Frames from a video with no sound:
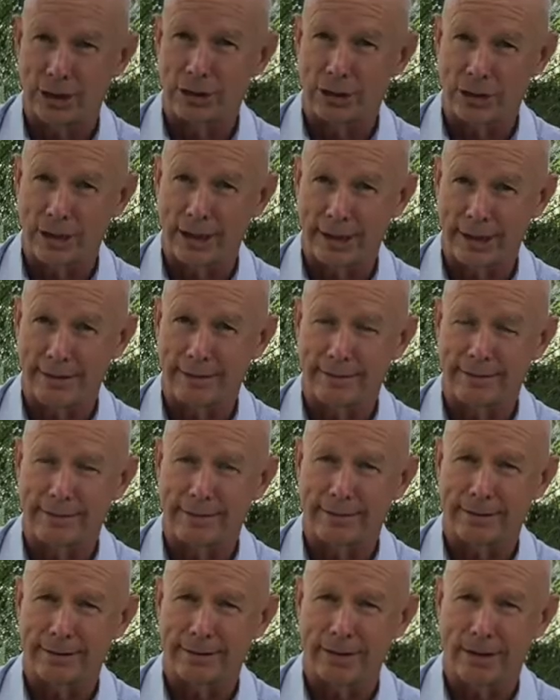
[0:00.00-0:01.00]
then,
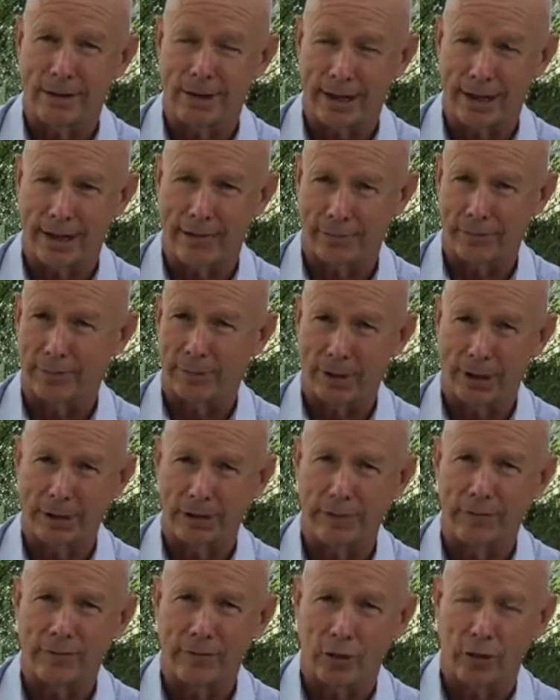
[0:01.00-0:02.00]
I haven't been
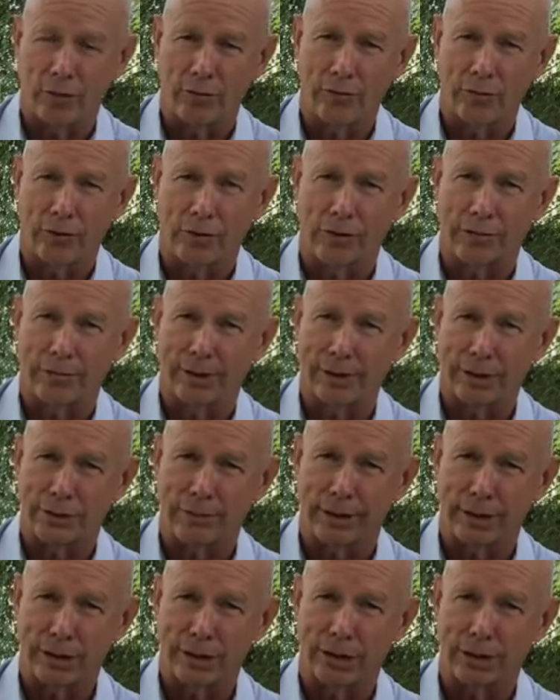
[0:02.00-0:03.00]
involved with the
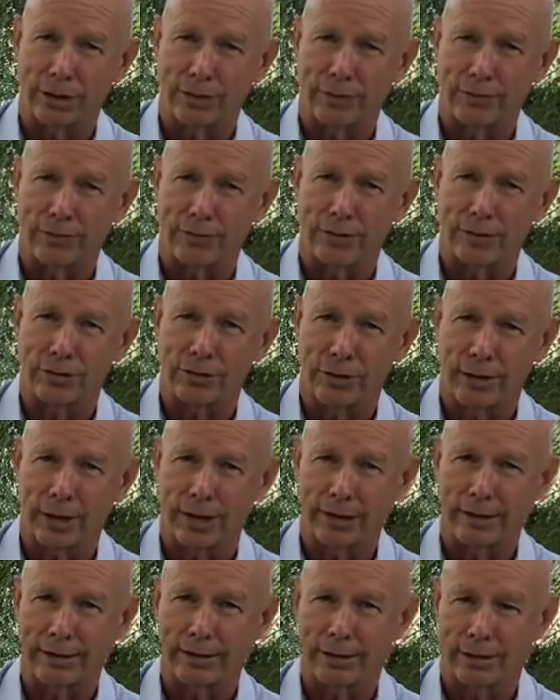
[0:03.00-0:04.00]
resurrection of the
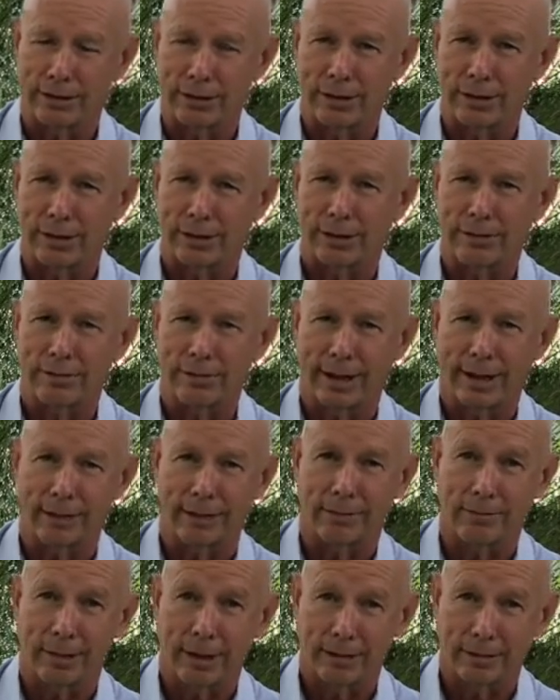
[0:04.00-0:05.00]
train as the
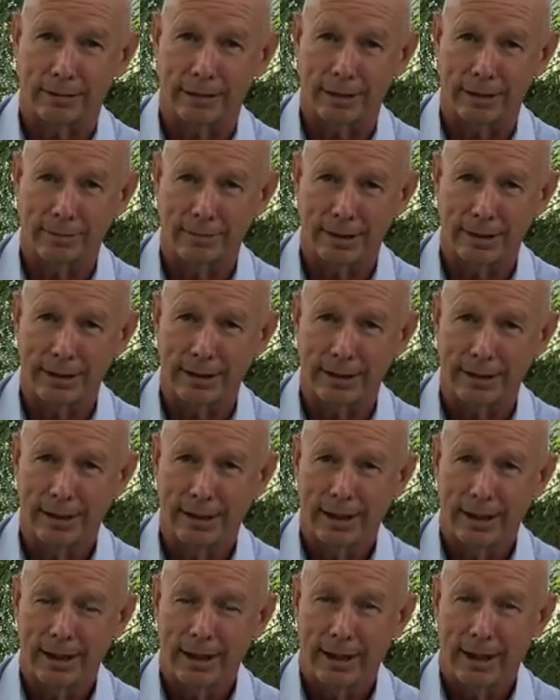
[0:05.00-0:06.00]
Rattler Rail Company.
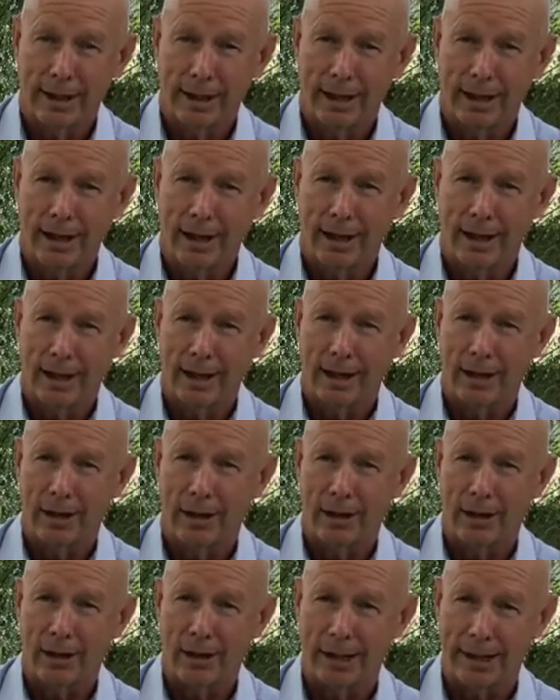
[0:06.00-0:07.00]

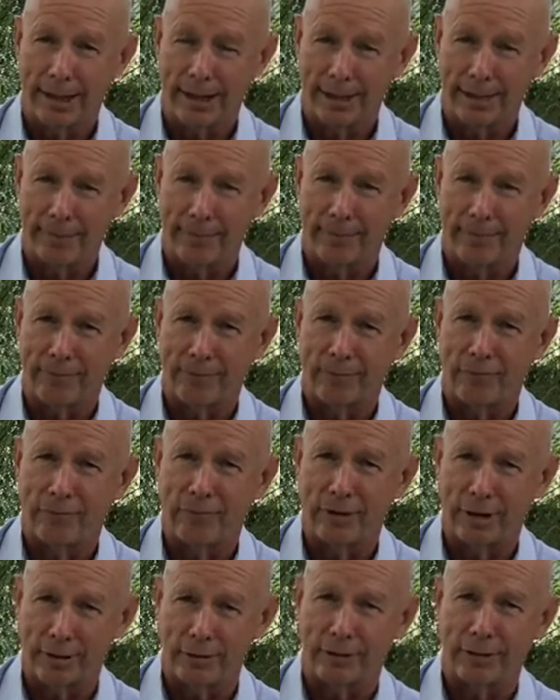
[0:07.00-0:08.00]
I am
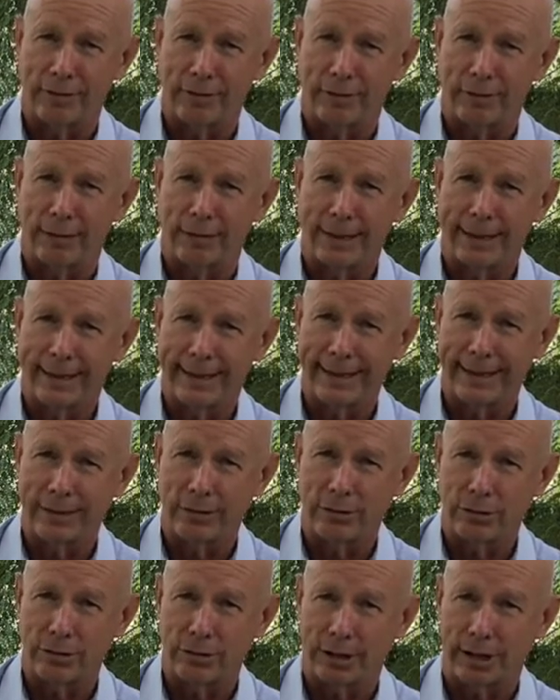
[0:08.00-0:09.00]
very, very keen
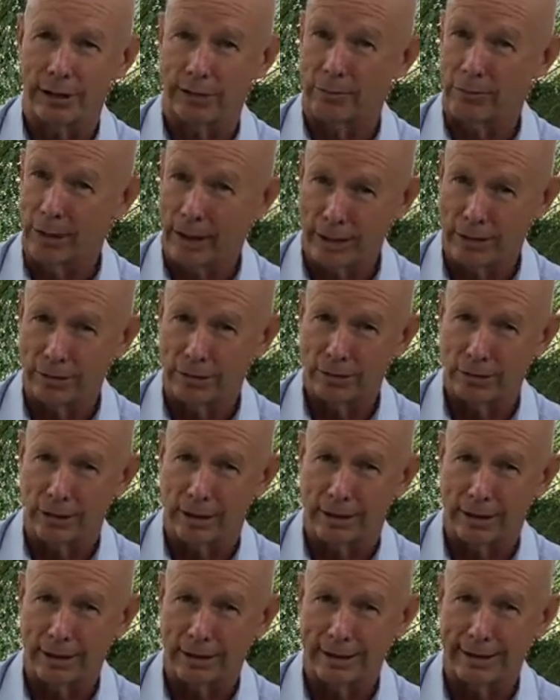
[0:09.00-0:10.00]
to get a rail
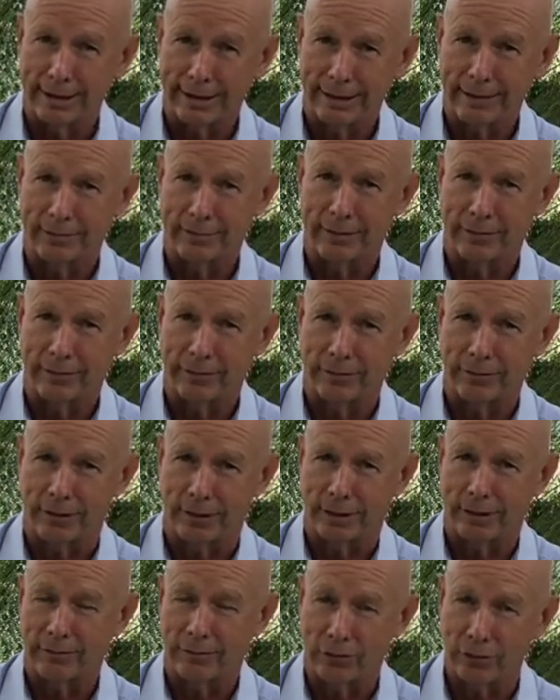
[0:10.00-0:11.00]
trail here. We've got
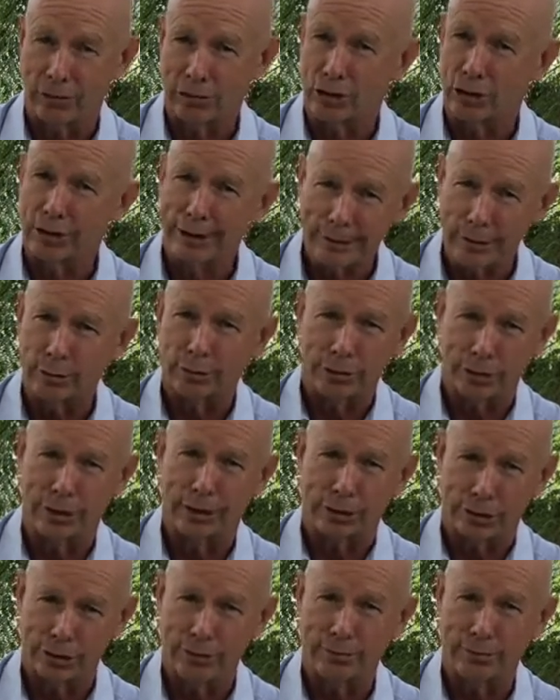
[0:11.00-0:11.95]
our first little section